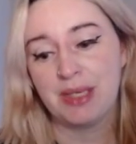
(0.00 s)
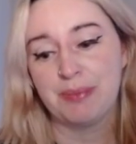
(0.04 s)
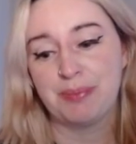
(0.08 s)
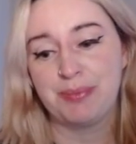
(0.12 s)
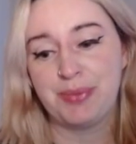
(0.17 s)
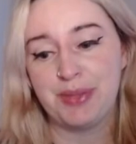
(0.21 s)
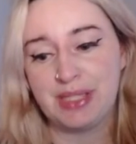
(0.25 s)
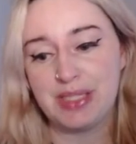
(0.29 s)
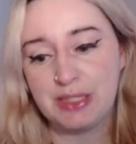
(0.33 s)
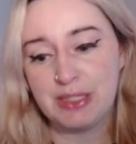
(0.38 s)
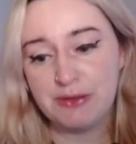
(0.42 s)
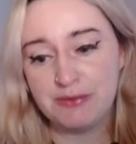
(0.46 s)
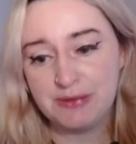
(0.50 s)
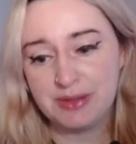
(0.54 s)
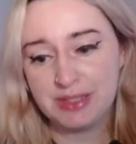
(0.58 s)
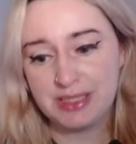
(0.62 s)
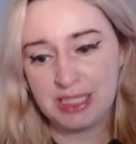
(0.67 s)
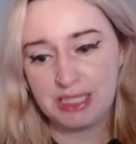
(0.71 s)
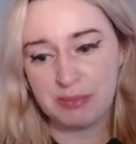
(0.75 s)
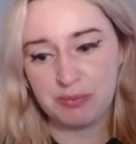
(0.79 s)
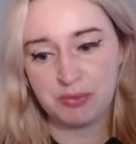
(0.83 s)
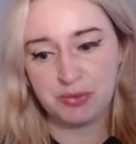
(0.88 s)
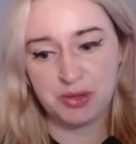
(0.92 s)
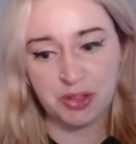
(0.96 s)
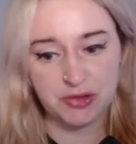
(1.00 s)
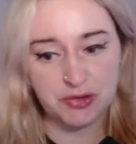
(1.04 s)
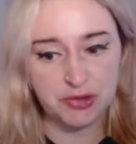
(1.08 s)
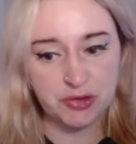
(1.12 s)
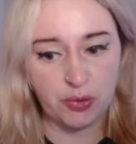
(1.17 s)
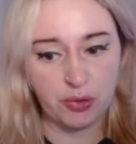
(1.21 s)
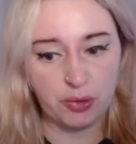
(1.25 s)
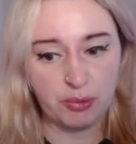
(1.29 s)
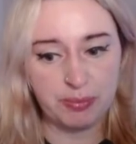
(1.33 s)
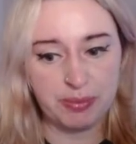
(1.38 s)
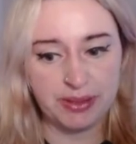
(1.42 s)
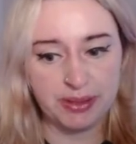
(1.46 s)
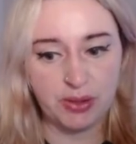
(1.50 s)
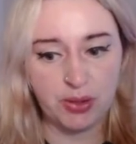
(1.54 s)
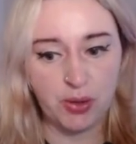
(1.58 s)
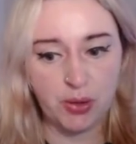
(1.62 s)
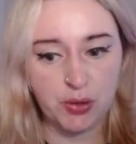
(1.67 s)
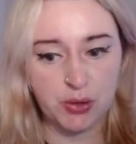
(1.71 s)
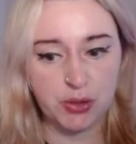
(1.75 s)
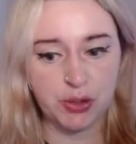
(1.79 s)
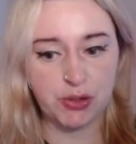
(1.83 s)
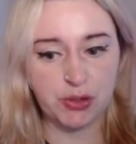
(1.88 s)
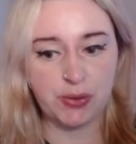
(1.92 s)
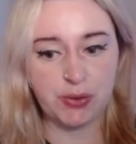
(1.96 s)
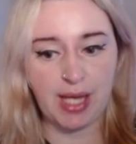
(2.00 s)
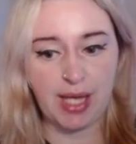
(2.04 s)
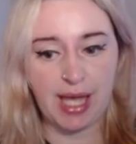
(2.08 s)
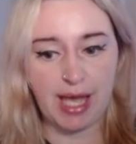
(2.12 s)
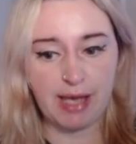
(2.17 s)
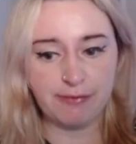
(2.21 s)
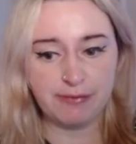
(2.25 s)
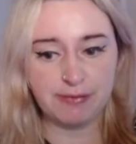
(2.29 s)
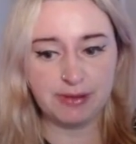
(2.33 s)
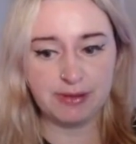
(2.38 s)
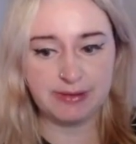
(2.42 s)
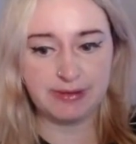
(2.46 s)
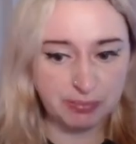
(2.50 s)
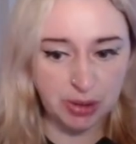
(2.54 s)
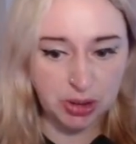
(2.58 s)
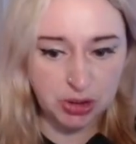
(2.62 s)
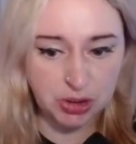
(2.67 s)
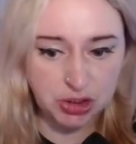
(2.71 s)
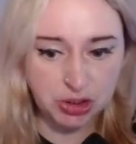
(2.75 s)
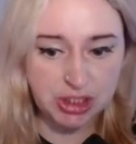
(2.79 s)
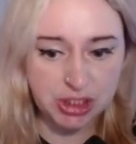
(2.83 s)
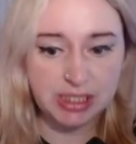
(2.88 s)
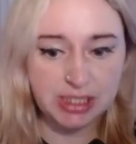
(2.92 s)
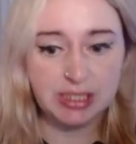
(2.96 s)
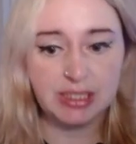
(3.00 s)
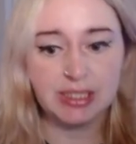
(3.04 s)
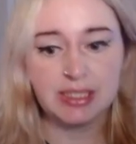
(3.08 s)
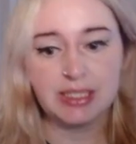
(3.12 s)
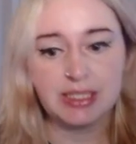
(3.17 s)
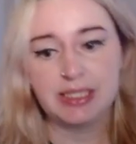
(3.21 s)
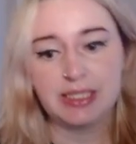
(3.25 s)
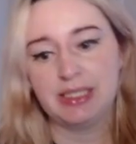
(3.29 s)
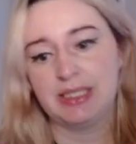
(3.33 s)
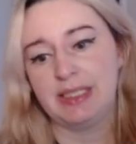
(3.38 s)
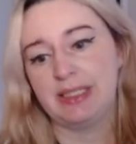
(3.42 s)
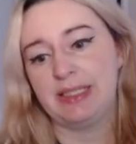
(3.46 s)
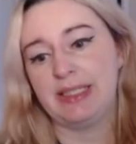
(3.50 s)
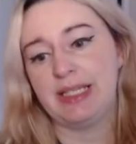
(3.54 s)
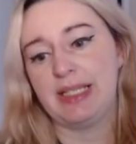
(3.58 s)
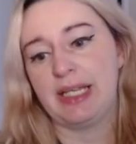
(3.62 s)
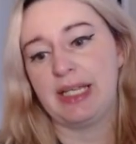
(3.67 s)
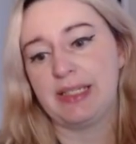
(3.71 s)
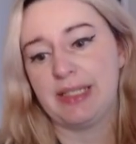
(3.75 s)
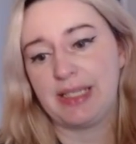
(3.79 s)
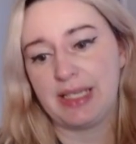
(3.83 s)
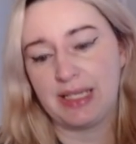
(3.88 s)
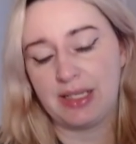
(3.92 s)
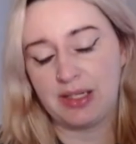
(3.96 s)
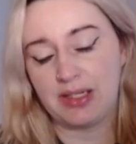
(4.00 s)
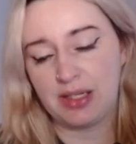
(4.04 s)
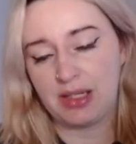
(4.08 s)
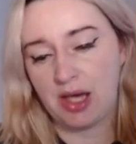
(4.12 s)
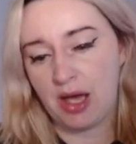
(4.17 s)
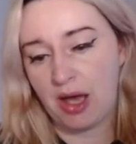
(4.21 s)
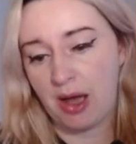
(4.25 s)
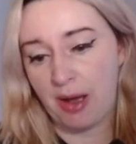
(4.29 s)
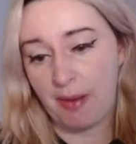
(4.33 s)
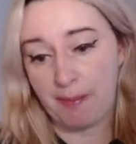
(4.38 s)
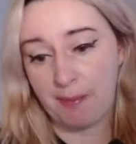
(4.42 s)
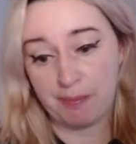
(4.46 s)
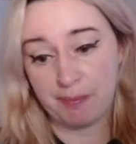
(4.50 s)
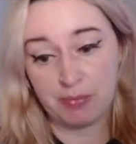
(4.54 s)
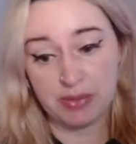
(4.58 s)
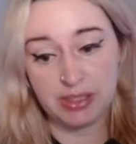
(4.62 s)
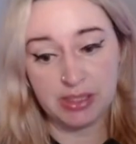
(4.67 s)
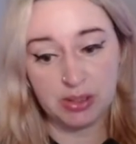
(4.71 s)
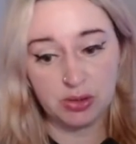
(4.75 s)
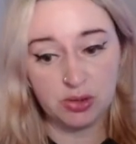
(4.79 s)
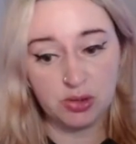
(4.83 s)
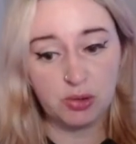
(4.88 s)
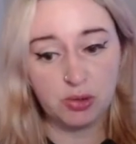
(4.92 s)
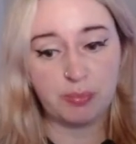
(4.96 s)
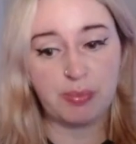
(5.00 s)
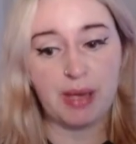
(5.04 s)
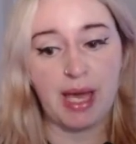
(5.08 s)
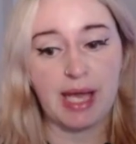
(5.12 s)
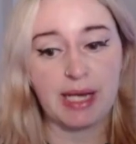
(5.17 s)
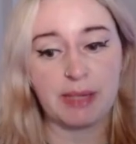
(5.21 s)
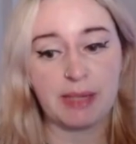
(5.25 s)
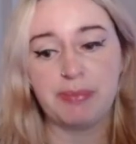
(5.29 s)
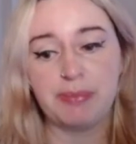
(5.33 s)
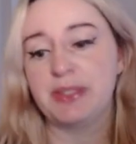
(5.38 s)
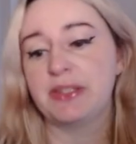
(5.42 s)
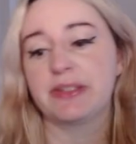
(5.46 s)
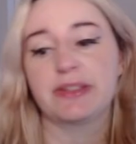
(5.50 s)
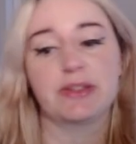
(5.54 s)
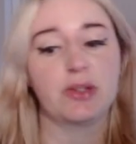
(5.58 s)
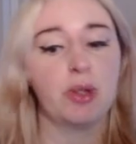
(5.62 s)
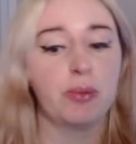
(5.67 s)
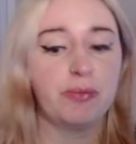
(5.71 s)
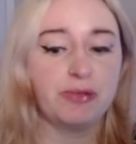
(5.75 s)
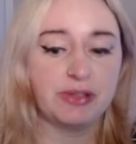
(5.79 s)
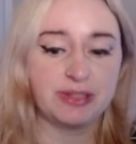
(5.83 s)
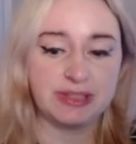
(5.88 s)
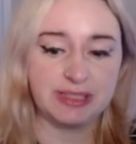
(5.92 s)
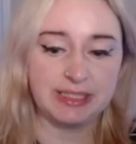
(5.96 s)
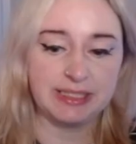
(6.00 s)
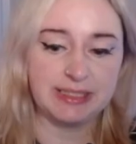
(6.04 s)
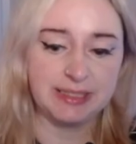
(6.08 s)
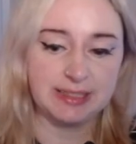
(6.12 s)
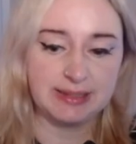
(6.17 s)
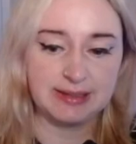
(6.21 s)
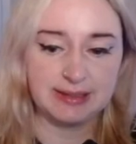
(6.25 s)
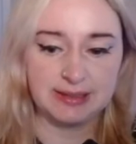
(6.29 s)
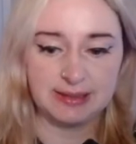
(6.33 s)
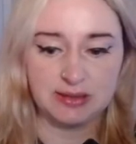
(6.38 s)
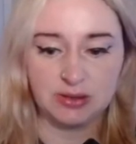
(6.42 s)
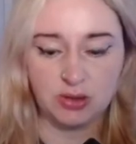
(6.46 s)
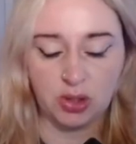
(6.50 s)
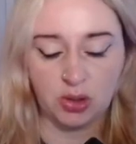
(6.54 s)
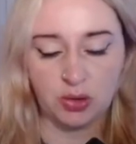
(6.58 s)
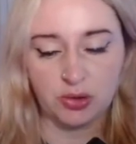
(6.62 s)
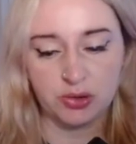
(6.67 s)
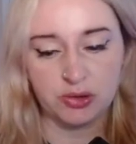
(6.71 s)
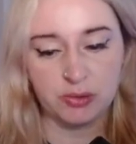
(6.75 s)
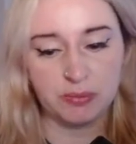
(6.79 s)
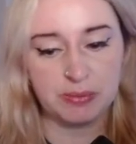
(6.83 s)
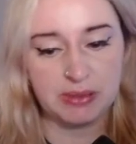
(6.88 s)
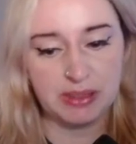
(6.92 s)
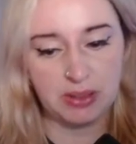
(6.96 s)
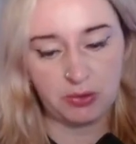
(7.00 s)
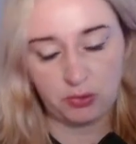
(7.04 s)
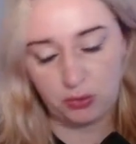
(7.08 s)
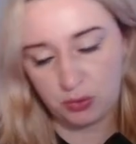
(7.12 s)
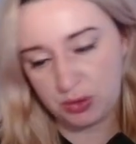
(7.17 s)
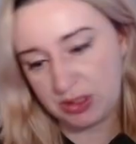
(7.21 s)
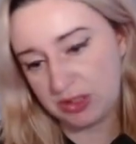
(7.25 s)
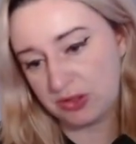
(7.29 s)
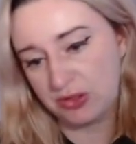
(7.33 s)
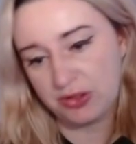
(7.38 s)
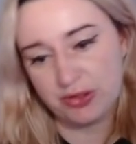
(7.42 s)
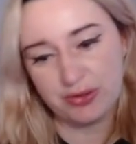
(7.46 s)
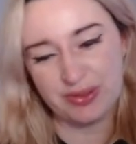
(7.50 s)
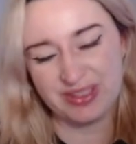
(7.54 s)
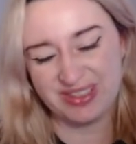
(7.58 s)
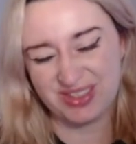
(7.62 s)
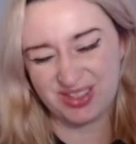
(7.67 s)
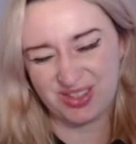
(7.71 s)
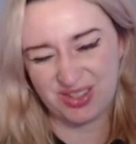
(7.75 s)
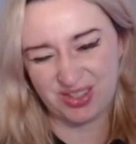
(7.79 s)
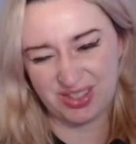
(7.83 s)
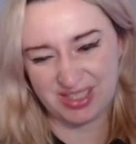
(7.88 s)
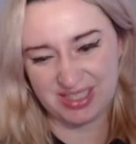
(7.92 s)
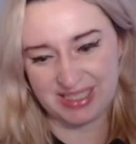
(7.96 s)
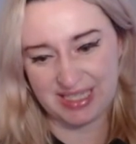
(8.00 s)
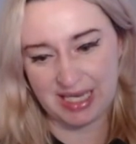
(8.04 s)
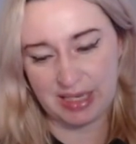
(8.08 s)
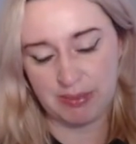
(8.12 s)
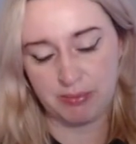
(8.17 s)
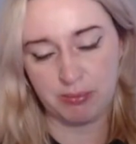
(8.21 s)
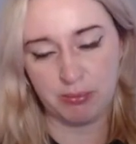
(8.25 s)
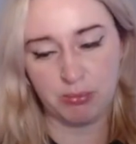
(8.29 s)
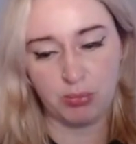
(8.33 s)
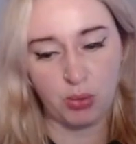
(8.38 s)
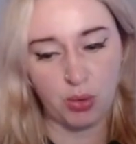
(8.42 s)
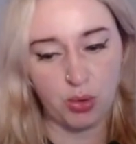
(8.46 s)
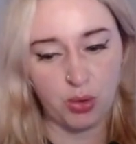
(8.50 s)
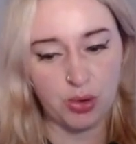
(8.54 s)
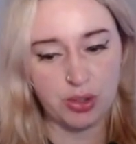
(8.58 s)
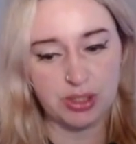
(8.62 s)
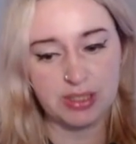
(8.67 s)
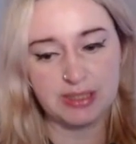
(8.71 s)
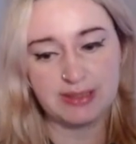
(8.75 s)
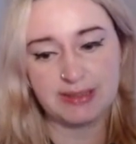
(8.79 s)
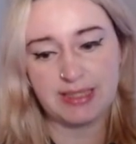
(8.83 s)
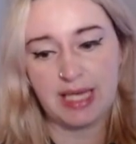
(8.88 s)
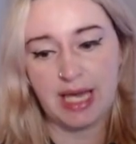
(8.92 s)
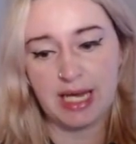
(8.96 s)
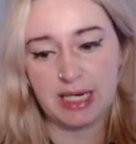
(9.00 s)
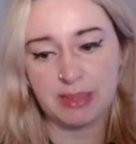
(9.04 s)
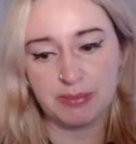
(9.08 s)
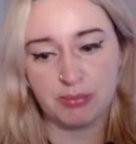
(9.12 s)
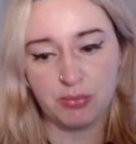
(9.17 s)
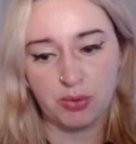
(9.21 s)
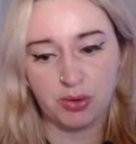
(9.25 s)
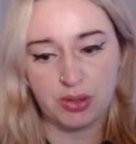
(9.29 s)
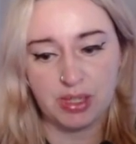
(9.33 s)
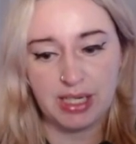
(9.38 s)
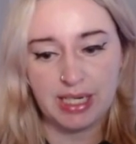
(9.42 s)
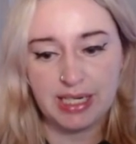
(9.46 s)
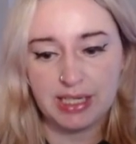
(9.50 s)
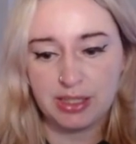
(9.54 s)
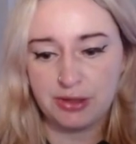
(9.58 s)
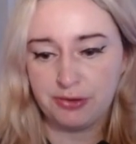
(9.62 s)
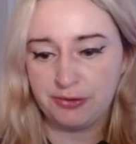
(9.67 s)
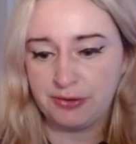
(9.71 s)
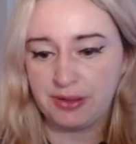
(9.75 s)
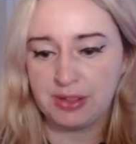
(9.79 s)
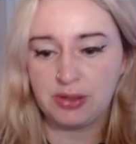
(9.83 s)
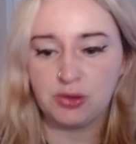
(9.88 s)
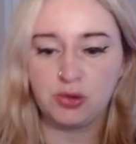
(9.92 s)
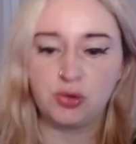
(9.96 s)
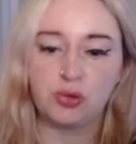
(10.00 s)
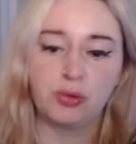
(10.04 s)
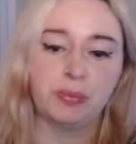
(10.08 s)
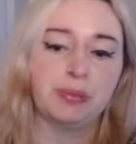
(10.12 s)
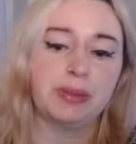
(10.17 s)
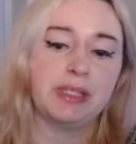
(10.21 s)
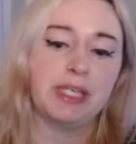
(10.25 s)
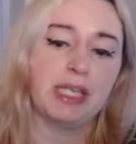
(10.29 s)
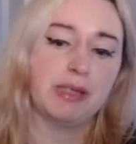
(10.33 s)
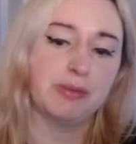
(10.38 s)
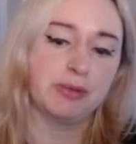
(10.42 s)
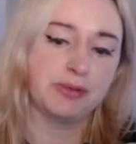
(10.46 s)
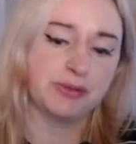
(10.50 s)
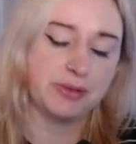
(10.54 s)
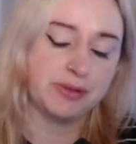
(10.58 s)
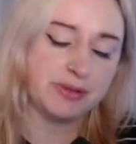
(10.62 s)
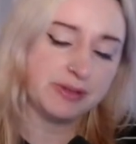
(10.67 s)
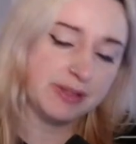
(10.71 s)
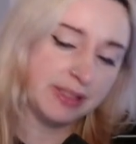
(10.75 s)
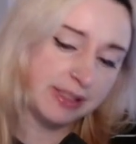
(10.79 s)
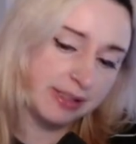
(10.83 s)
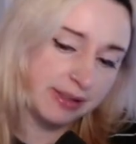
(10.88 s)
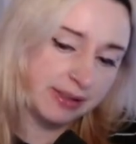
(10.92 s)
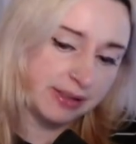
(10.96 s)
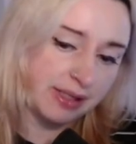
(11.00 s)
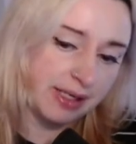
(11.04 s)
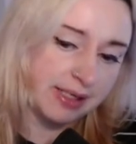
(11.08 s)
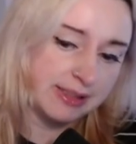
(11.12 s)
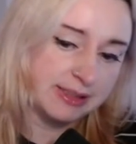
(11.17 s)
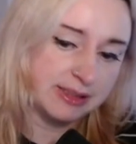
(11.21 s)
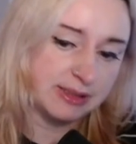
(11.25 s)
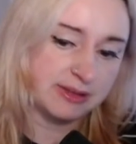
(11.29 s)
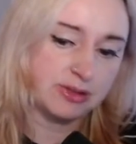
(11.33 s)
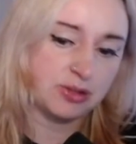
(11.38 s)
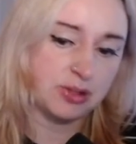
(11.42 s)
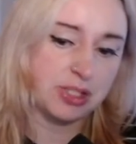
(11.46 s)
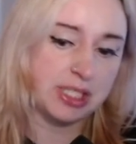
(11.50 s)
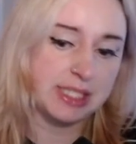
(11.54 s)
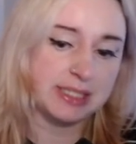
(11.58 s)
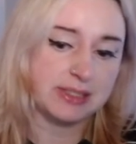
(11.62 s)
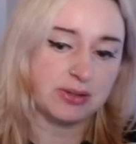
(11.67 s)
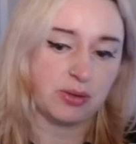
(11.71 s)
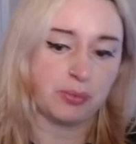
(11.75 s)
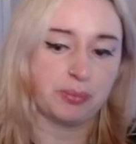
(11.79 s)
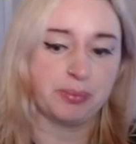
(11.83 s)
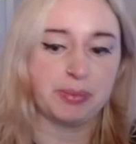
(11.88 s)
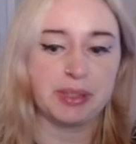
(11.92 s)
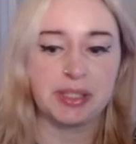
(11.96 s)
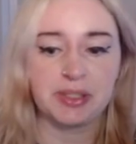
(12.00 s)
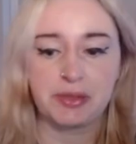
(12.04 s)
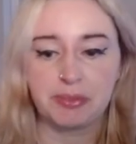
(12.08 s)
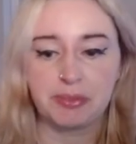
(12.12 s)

But if the game does go a bit longer, you have the plushie that can heal you back, because obviously this is not going to be a 3-2. It's going to get more attack, more health, and you'll be able to take nice trades on bigger